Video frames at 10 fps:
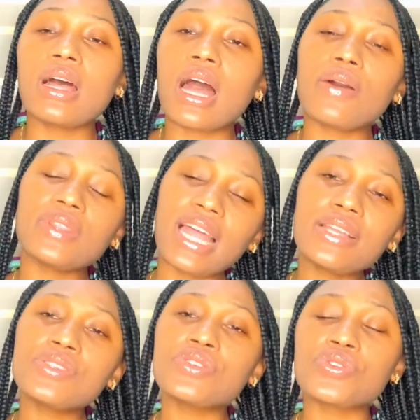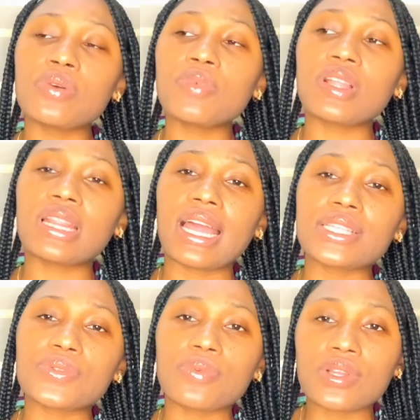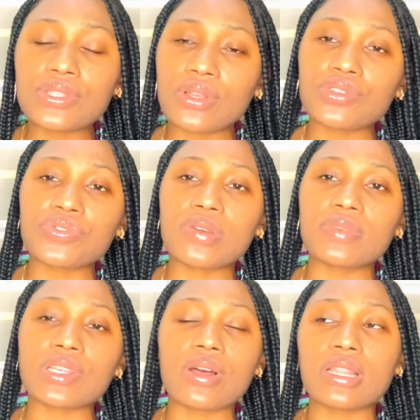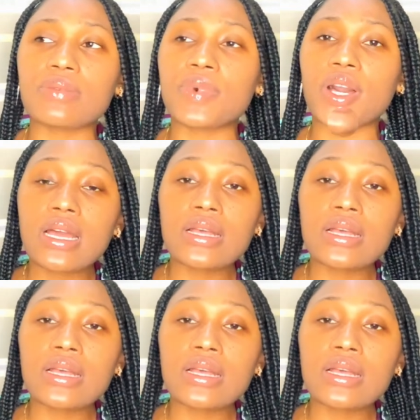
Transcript: I would like to throw more light what sunscreen is all about.